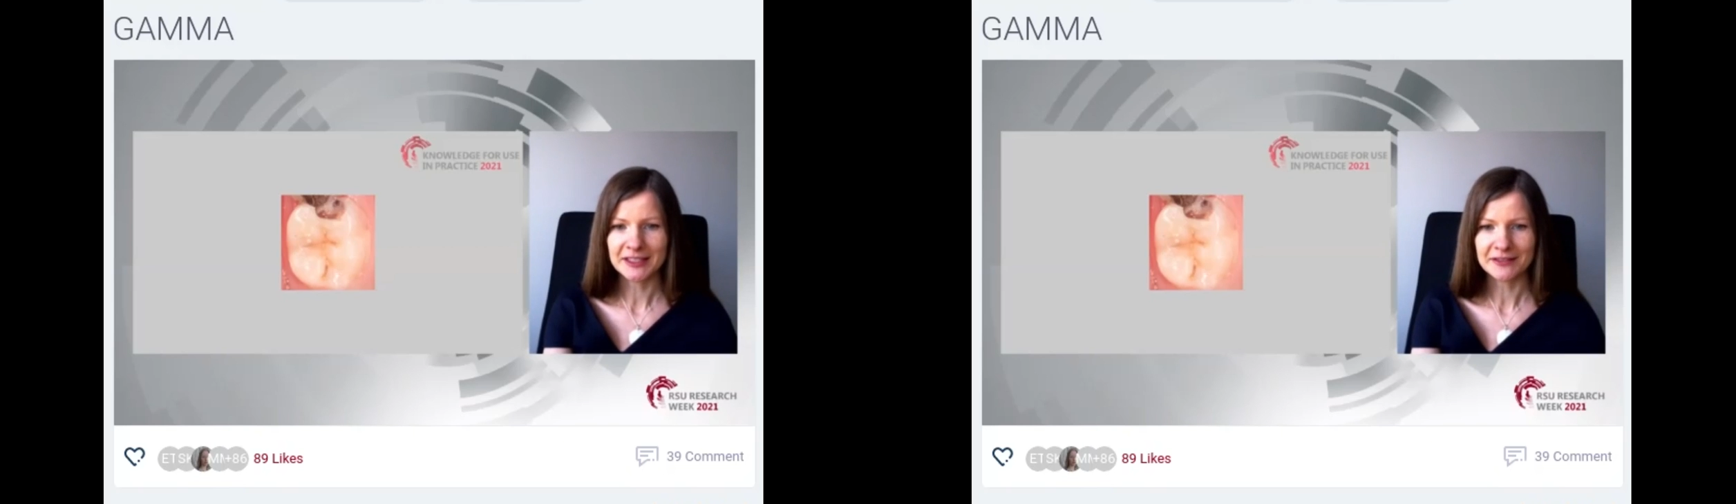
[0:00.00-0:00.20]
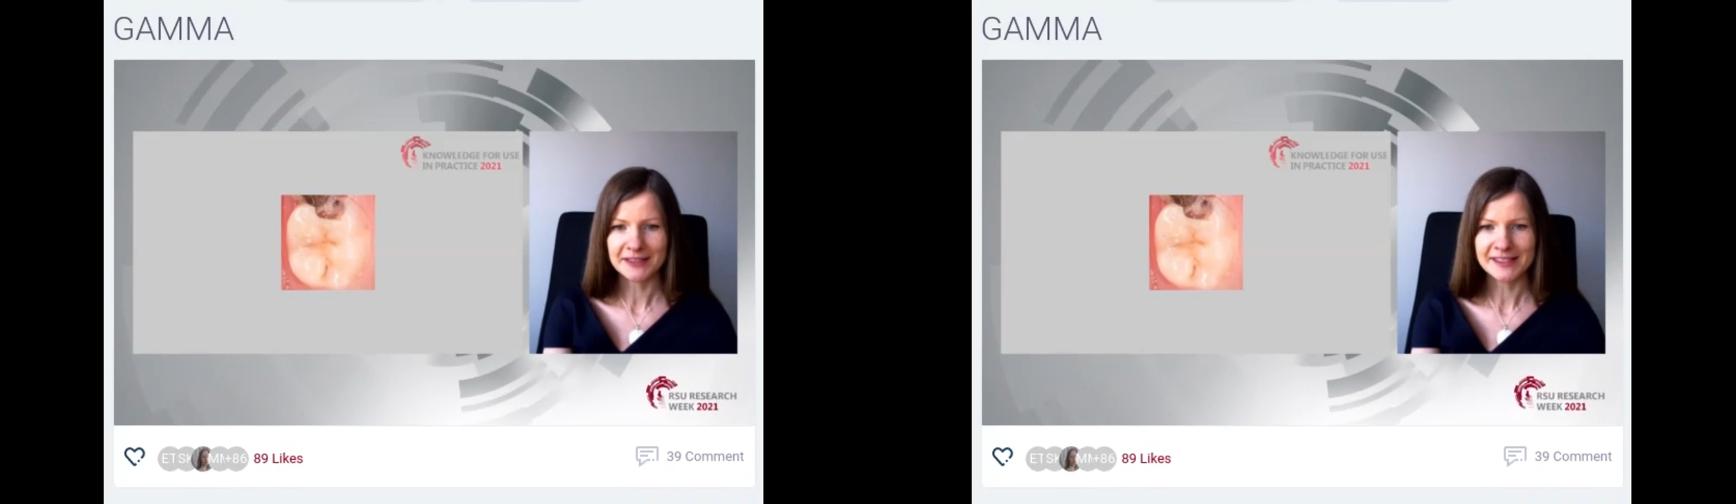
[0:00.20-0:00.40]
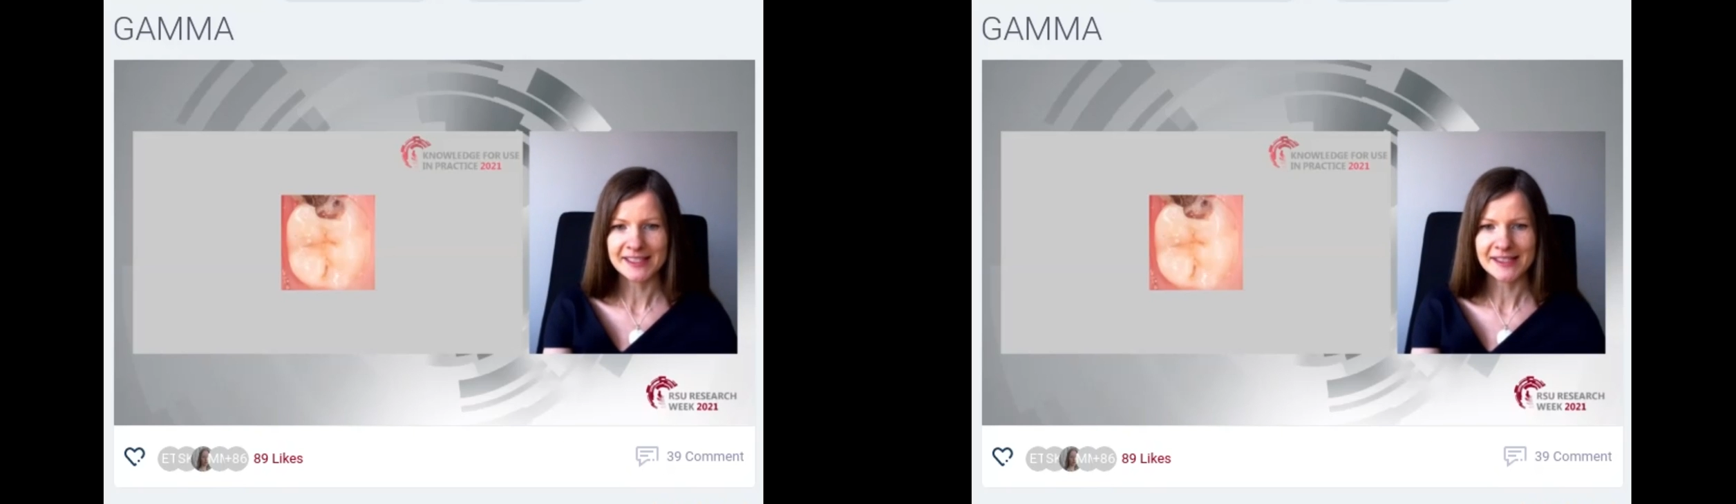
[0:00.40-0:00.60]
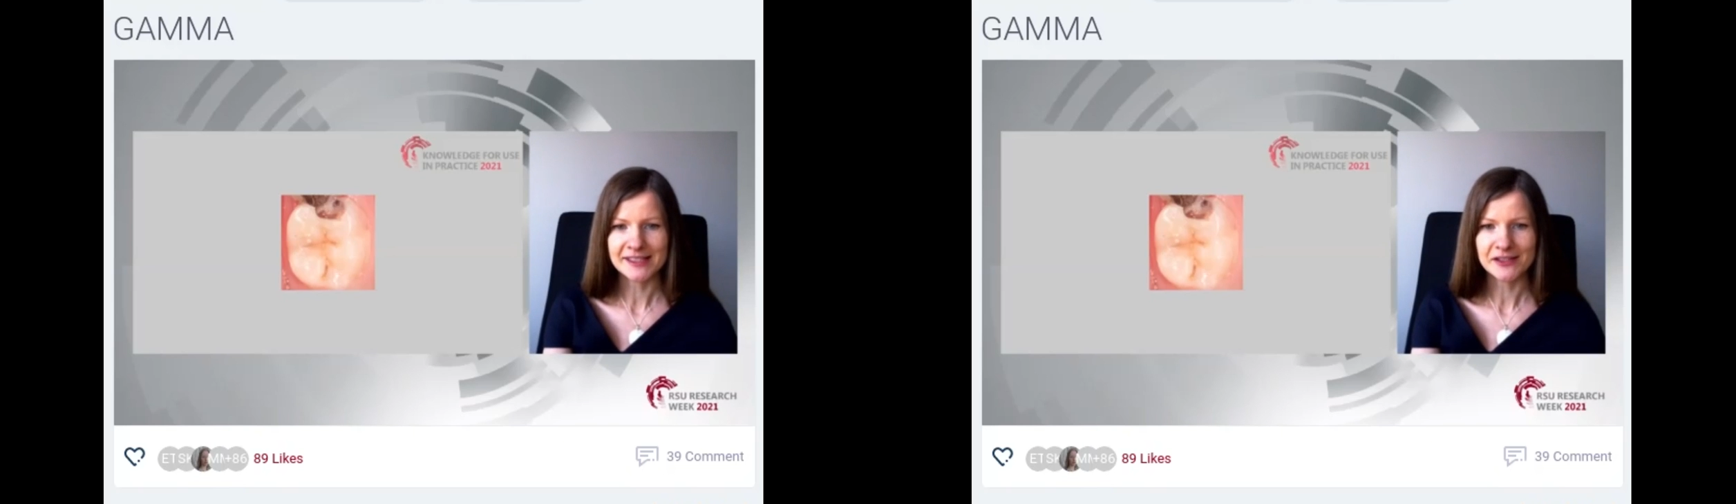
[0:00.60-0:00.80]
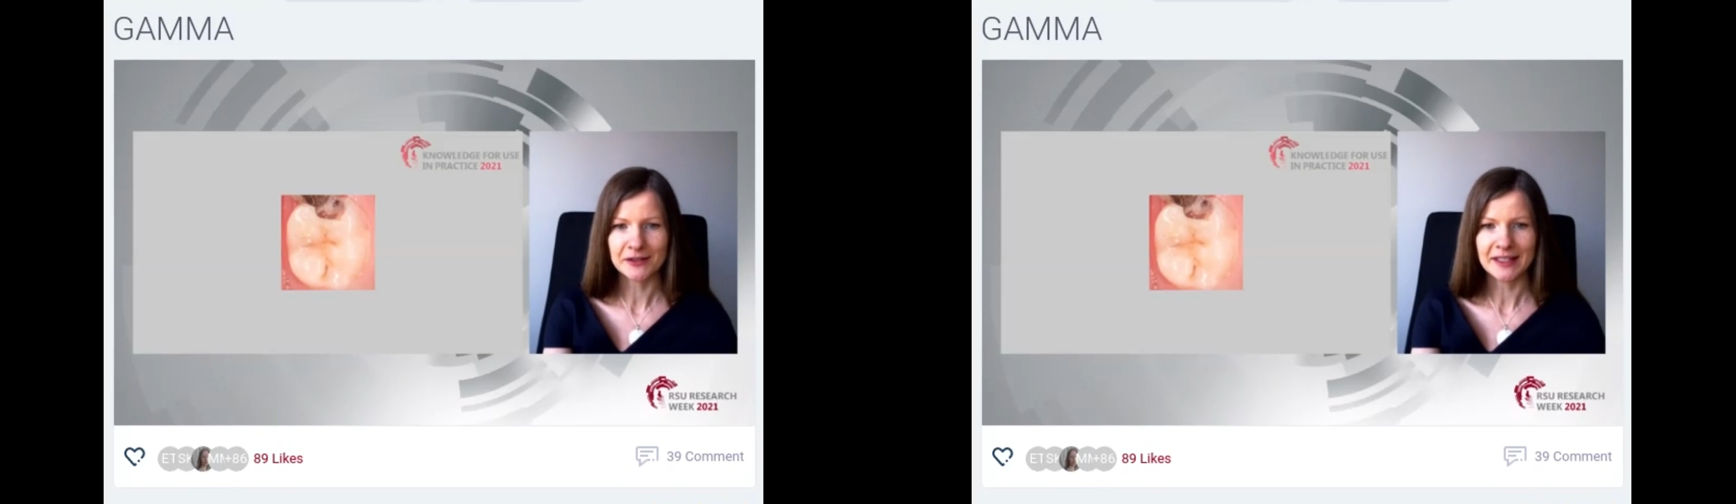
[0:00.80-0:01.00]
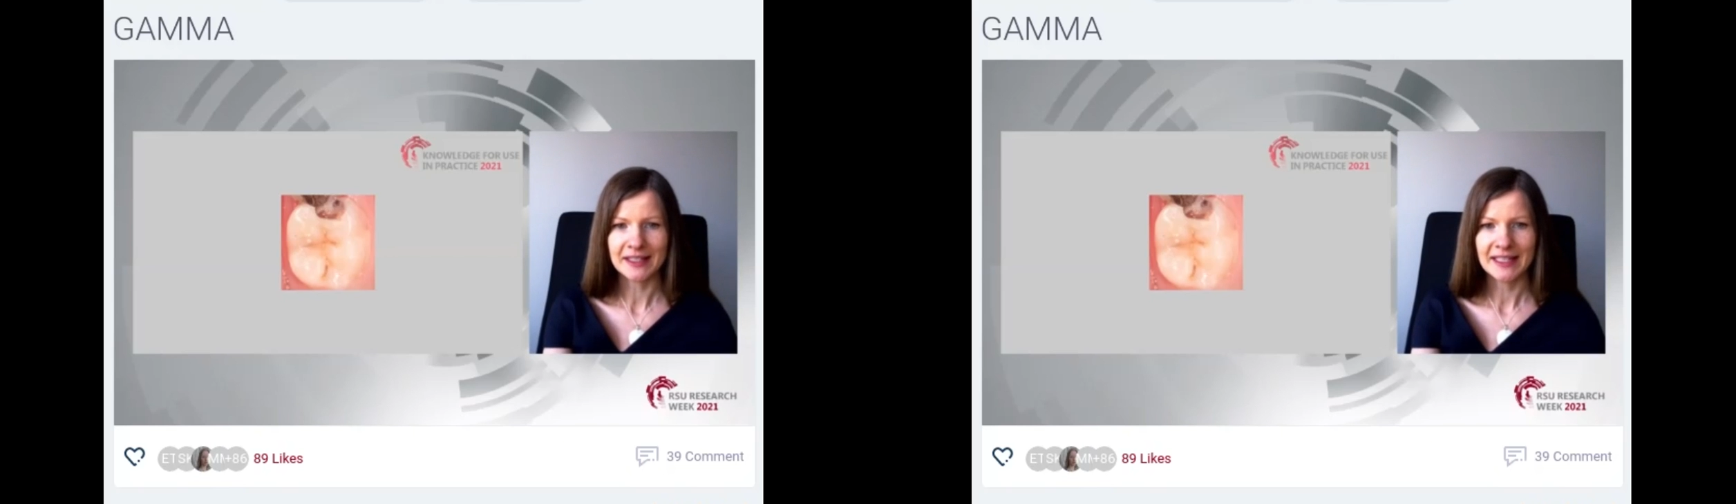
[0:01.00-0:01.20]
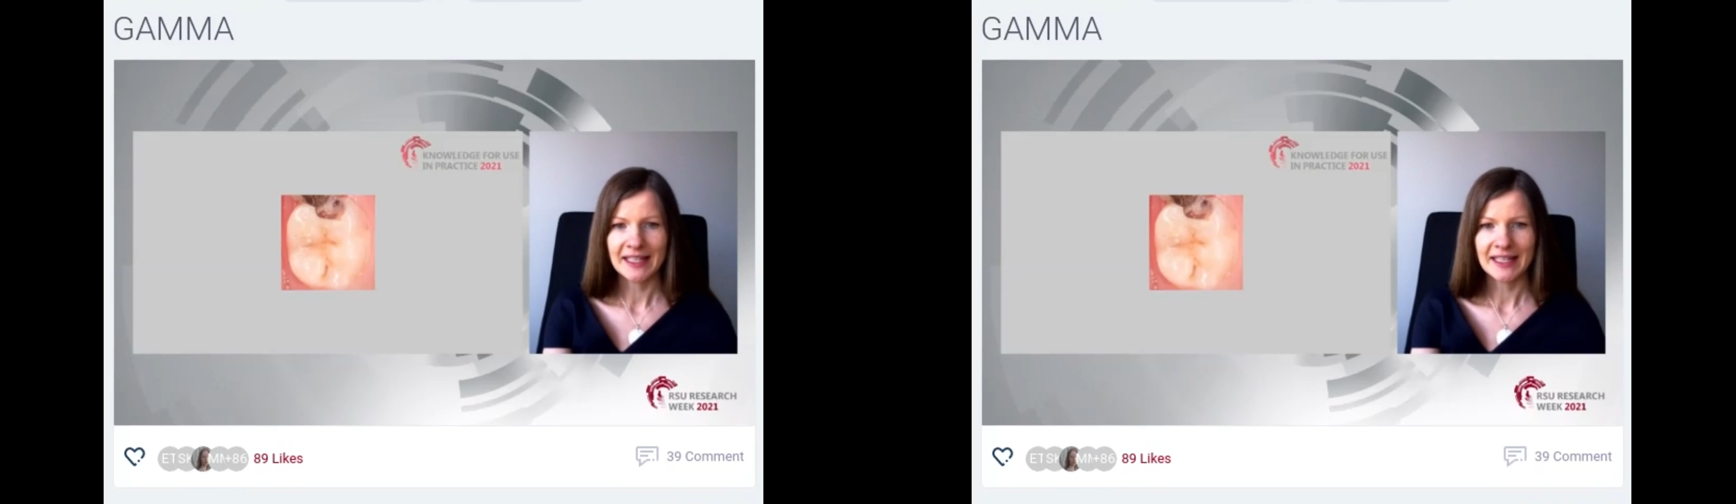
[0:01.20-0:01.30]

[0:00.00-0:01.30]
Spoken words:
if it's necessary.